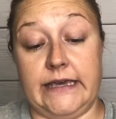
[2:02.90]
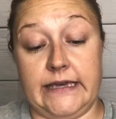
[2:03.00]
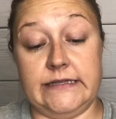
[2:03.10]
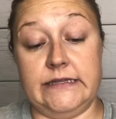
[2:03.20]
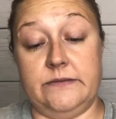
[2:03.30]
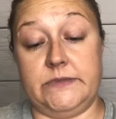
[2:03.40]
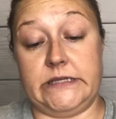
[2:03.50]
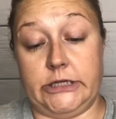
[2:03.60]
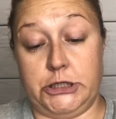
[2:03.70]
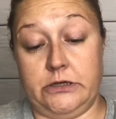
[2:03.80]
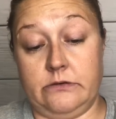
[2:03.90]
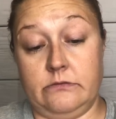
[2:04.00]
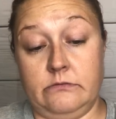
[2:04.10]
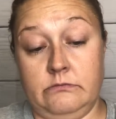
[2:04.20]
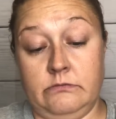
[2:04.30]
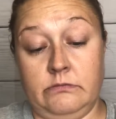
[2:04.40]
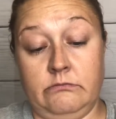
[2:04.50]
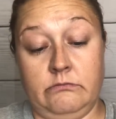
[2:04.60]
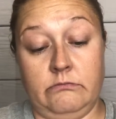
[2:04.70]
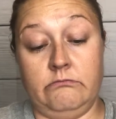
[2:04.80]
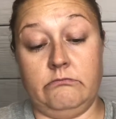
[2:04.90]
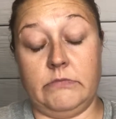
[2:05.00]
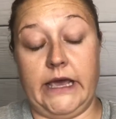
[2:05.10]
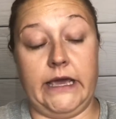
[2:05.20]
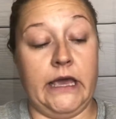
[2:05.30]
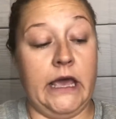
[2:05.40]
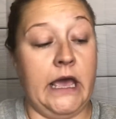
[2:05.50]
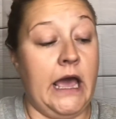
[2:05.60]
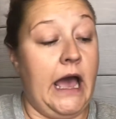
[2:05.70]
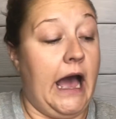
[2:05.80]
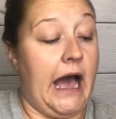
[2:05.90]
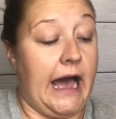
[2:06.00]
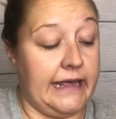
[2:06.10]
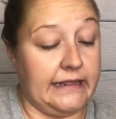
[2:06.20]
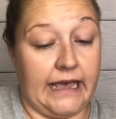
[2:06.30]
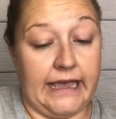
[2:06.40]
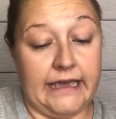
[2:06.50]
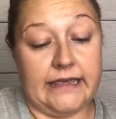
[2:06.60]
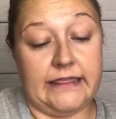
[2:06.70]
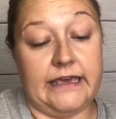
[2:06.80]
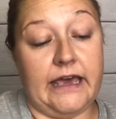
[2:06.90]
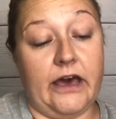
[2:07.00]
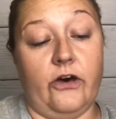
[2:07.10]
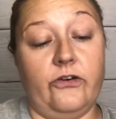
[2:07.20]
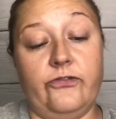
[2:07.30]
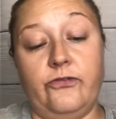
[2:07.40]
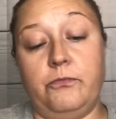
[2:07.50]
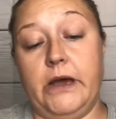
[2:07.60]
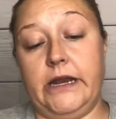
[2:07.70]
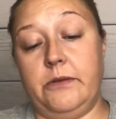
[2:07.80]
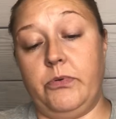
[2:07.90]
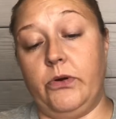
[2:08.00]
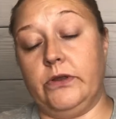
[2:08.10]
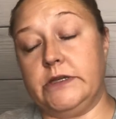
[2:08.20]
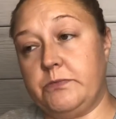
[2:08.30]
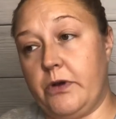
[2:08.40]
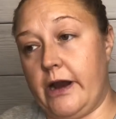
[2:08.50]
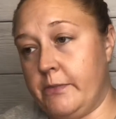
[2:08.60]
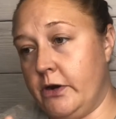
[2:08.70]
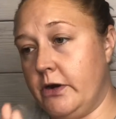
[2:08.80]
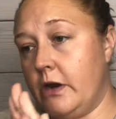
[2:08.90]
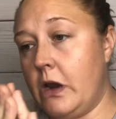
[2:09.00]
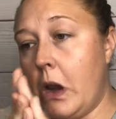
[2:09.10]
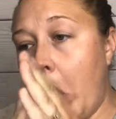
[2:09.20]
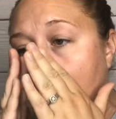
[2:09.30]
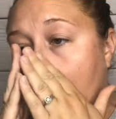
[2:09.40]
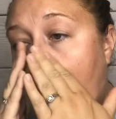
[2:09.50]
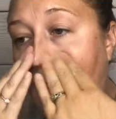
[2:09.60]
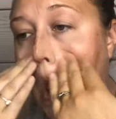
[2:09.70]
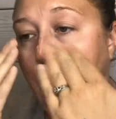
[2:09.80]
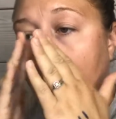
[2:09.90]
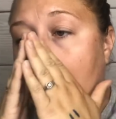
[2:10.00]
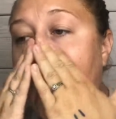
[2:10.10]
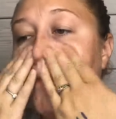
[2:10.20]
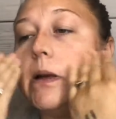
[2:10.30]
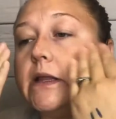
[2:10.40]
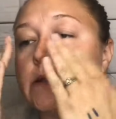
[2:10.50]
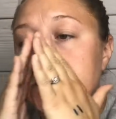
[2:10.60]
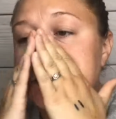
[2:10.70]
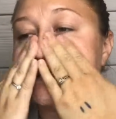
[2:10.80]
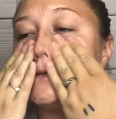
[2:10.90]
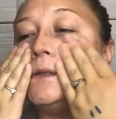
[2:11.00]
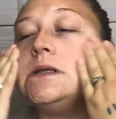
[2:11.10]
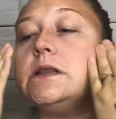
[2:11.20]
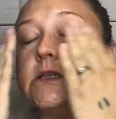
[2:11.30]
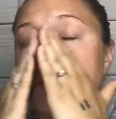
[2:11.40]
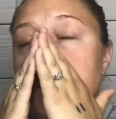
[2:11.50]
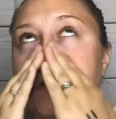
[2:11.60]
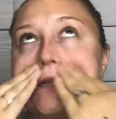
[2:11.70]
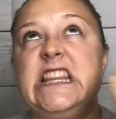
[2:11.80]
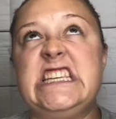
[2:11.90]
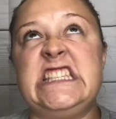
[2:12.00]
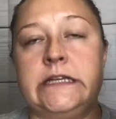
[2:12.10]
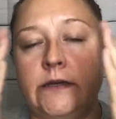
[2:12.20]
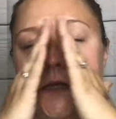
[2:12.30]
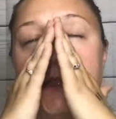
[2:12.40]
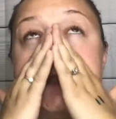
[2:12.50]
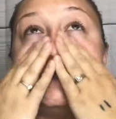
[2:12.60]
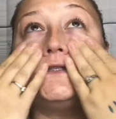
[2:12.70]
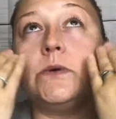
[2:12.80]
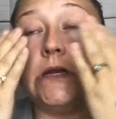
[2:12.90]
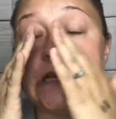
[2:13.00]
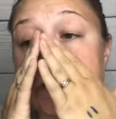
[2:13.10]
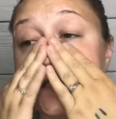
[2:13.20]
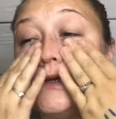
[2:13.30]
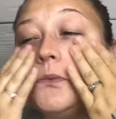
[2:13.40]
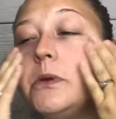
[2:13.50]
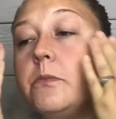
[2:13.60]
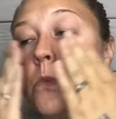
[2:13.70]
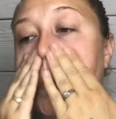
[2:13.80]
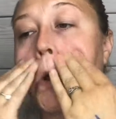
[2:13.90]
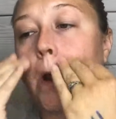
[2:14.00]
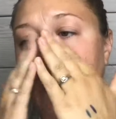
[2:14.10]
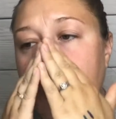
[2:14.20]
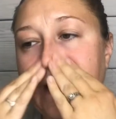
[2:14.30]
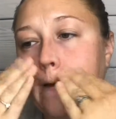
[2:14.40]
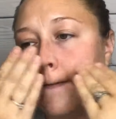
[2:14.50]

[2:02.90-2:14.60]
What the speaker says: like, it's an obsession. Like, I like the e.l.f. Putty Poreless Primer, but this one is a little bit more